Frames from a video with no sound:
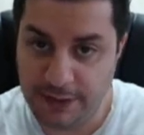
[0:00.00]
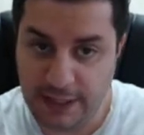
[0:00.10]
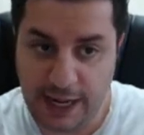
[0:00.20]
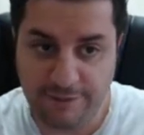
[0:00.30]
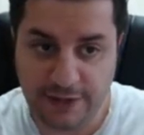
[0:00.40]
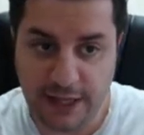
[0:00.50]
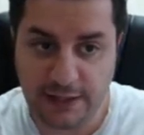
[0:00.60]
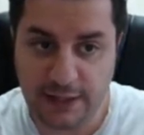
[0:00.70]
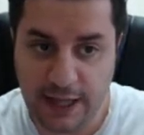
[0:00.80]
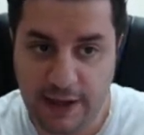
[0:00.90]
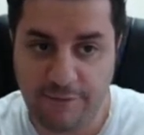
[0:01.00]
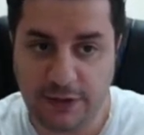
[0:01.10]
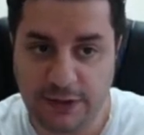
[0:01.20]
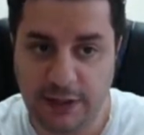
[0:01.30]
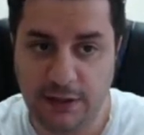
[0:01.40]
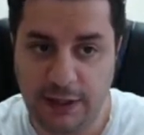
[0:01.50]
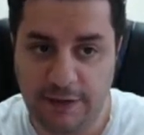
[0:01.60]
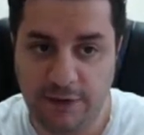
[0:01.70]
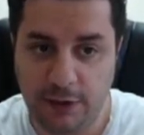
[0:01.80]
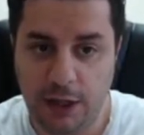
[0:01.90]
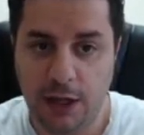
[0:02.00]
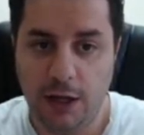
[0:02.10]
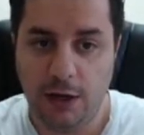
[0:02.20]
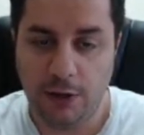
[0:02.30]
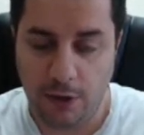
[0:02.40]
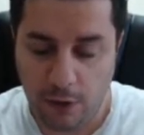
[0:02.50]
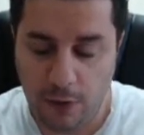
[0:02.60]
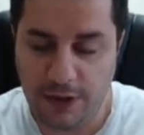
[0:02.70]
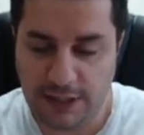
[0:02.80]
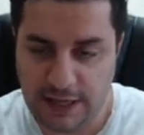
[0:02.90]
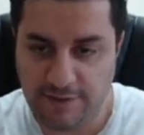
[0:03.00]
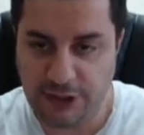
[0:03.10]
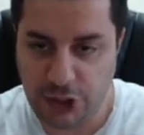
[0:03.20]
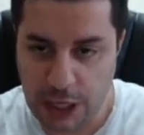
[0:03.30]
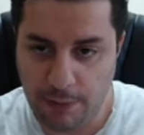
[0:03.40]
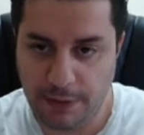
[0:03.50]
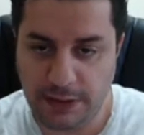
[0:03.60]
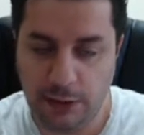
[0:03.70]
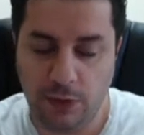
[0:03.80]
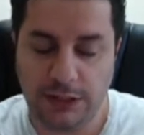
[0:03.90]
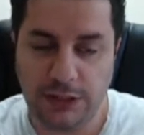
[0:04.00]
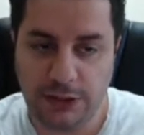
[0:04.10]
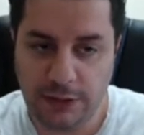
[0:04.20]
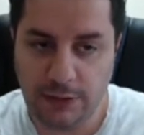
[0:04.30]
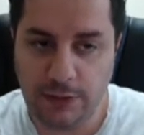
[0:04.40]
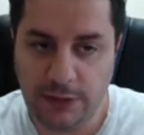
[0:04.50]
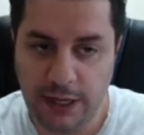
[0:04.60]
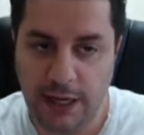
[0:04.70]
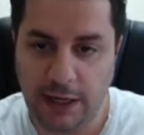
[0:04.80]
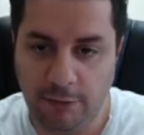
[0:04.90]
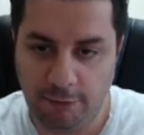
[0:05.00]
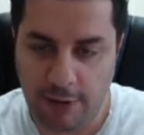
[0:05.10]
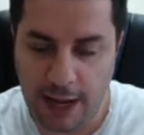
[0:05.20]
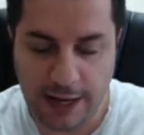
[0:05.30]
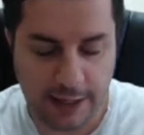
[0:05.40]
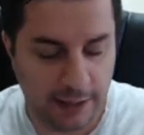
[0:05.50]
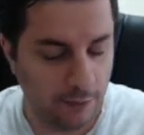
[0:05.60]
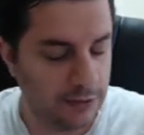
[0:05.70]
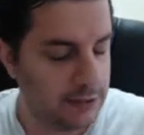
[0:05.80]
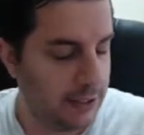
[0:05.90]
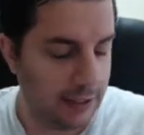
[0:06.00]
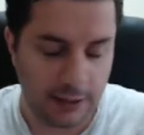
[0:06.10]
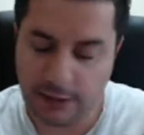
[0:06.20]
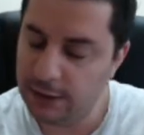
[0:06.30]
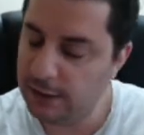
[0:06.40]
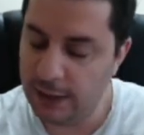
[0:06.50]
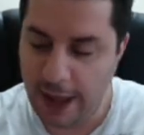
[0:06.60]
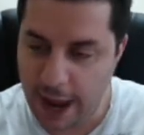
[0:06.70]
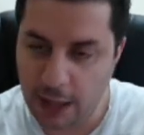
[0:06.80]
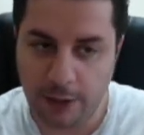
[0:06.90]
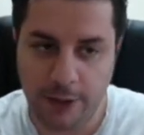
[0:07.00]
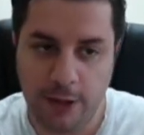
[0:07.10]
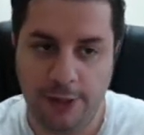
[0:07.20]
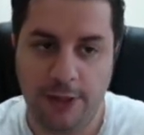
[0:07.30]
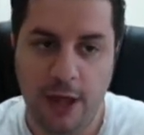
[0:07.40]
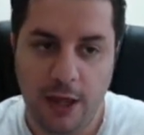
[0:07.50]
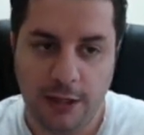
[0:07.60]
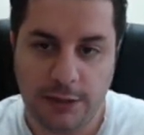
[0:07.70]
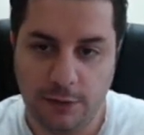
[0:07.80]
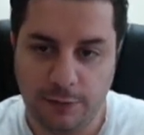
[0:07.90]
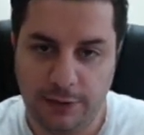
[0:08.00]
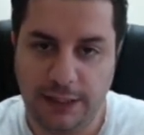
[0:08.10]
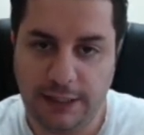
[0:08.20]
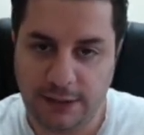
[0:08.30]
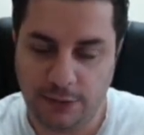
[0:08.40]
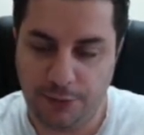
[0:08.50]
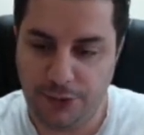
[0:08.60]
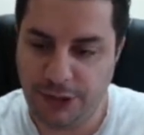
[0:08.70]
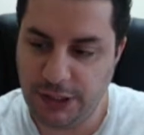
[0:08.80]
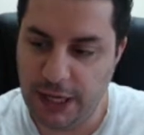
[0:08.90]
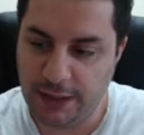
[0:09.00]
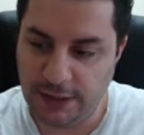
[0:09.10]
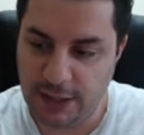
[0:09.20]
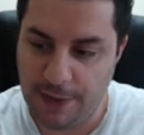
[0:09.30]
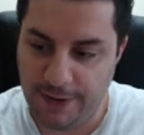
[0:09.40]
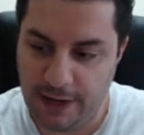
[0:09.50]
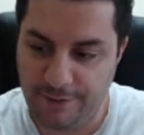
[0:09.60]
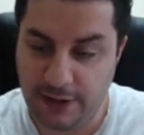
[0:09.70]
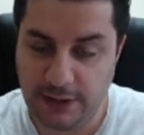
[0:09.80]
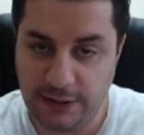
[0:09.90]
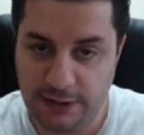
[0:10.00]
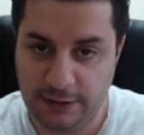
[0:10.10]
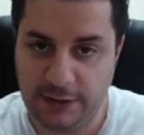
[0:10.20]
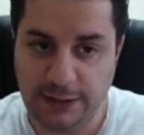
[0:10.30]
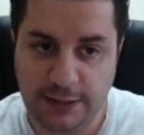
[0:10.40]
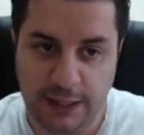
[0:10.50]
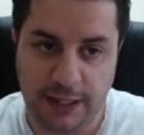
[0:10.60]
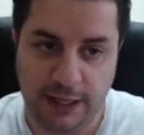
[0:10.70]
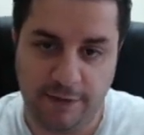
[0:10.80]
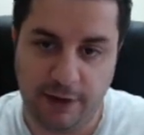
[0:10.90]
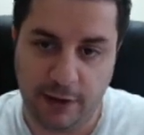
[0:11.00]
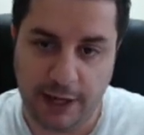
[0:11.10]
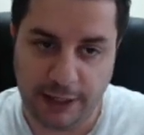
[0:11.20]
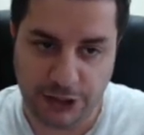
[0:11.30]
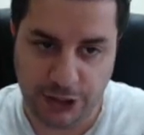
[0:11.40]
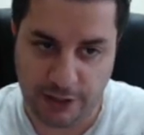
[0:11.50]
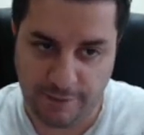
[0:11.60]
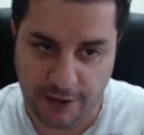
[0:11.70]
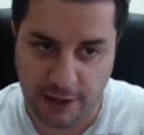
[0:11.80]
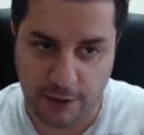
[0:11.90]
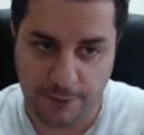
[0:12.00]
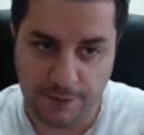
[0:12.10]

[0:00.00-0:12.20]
I have tested every single level on all the 70 champions. It was a 2-day grind and it was like hell on earth. So please do appreciate the time that I've invested, and please give it a like and share the video.